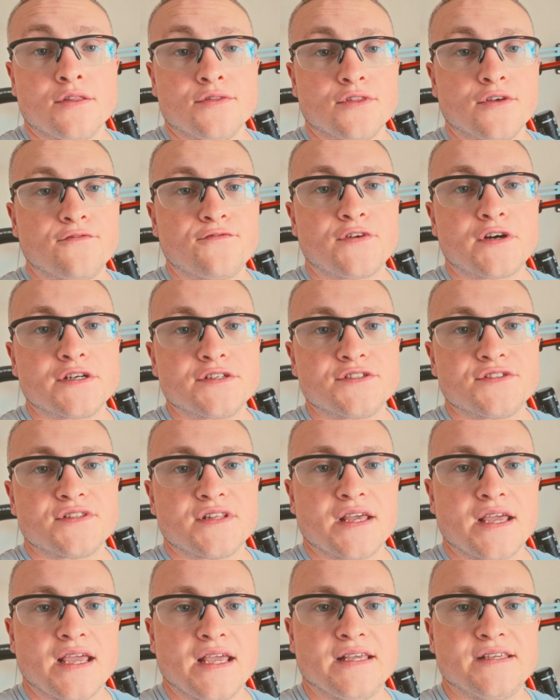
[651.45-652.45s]
The
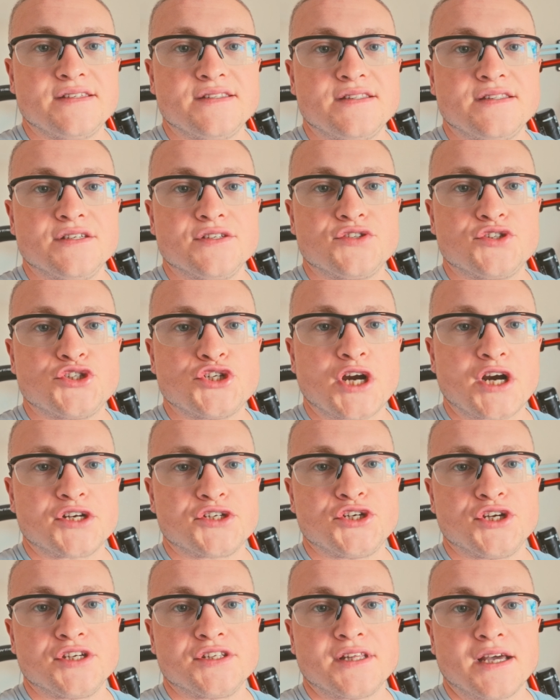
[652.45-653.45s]
first is the
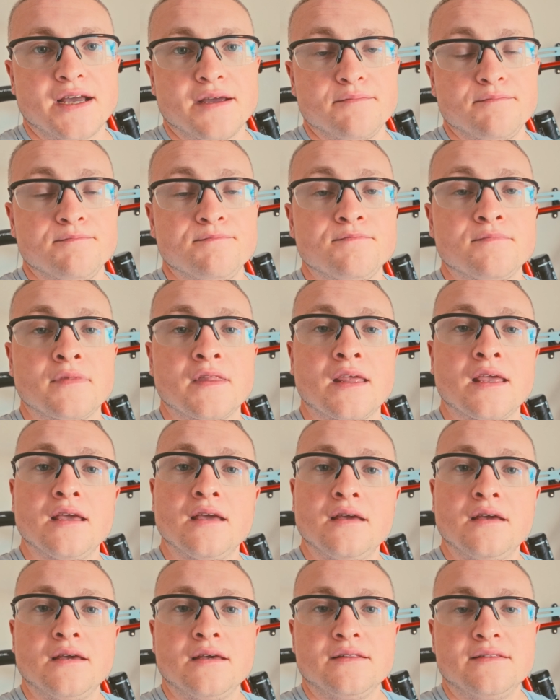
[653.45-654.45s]
charging time.
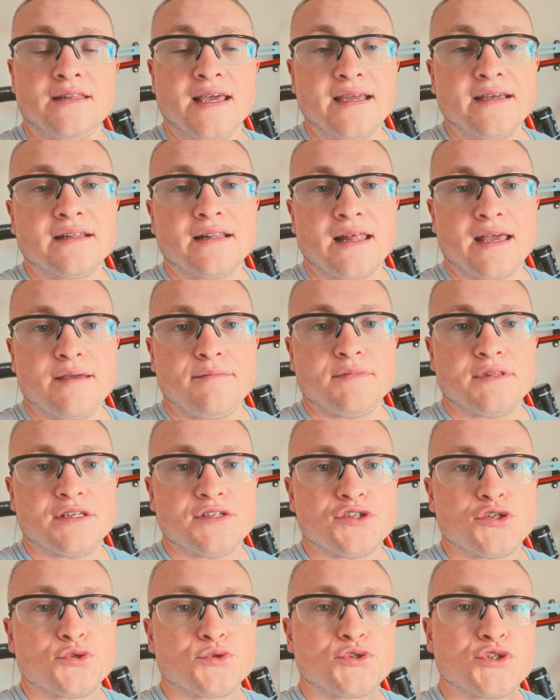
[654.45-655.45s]
They claim
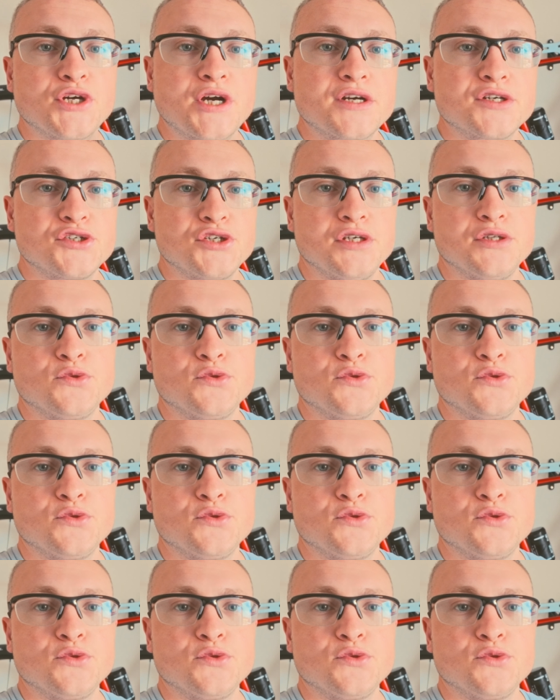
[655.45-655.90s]
this should charge